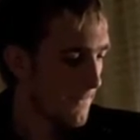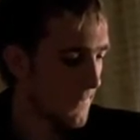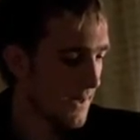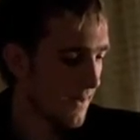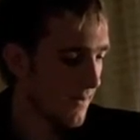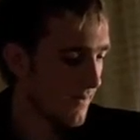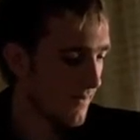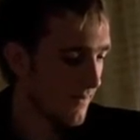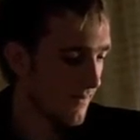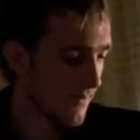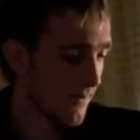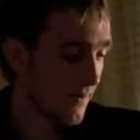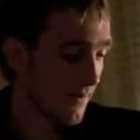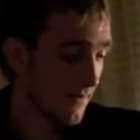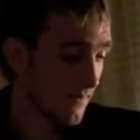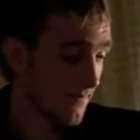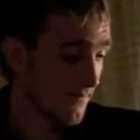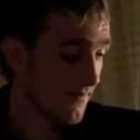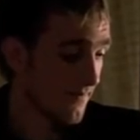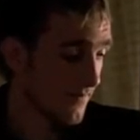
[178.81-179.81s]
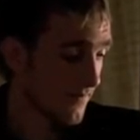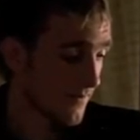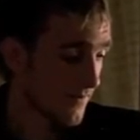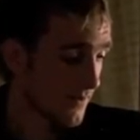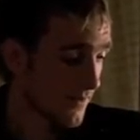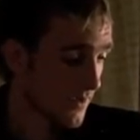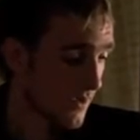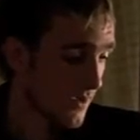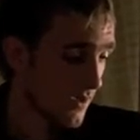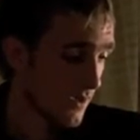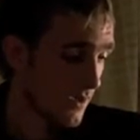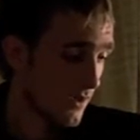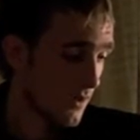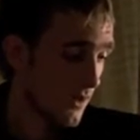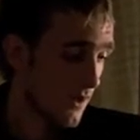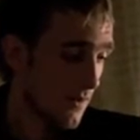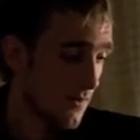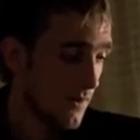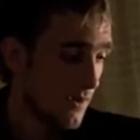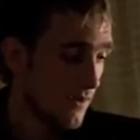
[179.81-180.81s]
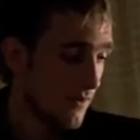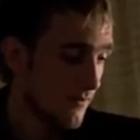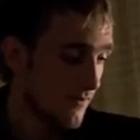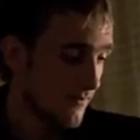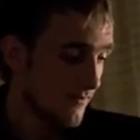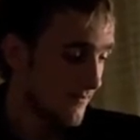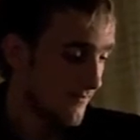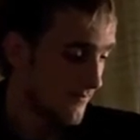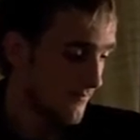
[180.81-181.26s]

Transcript: But yeah, I mean,